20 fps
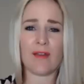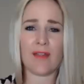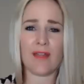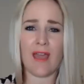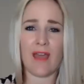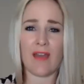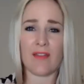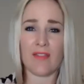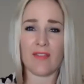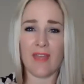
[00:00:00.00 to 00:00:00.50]

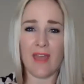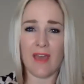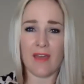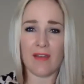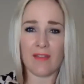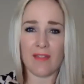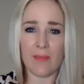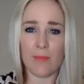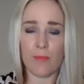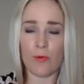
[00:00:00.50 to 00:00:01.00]
how do
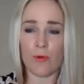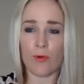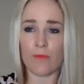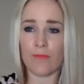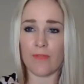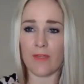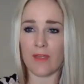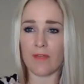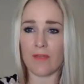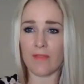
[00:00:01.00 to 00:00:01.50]
they prove
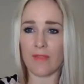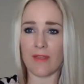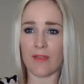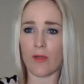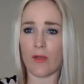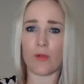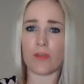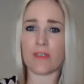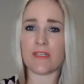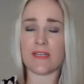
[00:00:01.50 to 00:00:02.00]
that if they're
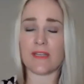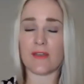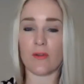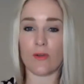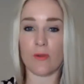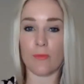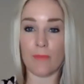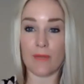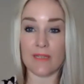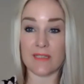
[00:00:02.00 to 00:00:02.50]
going to get on
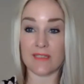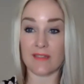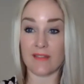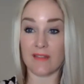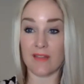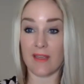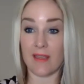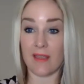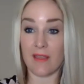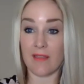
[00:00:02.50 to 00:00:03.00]
a bus and
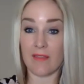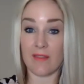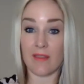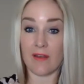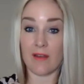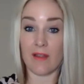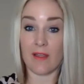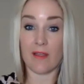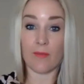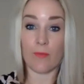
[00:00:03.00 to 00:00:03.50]
they're
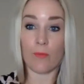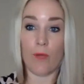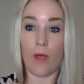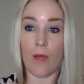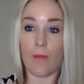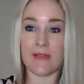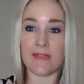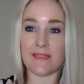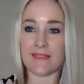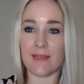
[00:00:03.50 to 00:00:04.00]
like,
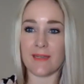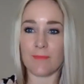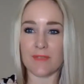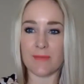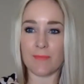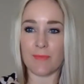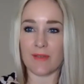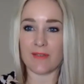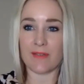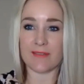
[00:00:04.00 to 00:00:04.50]
I'm exempt
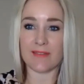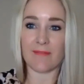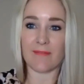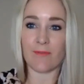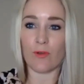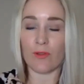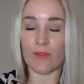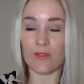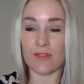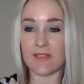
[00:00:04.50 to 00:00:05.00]
because I've
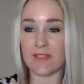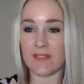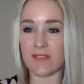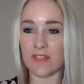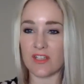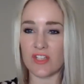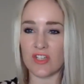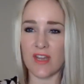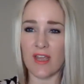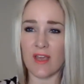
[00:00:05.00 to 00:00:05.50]
got this
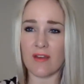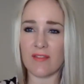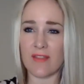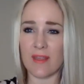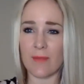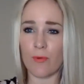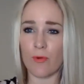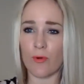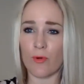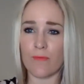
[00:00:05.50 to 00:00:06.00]
condition? How do
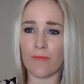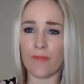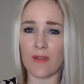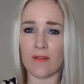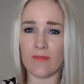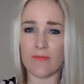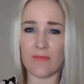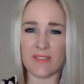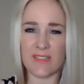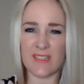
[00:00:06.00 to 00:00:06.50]
they prove that
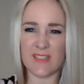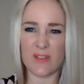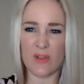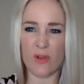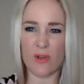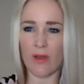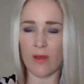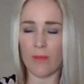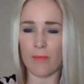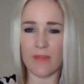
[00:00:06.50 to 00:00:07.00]
if it's
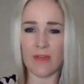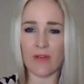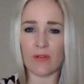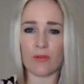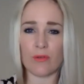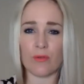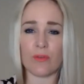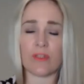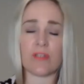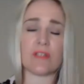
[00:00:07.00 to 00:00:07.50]
not a
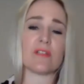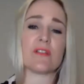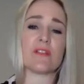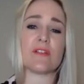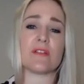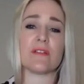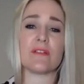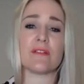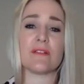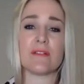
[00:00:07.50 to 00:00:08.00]
medical condition?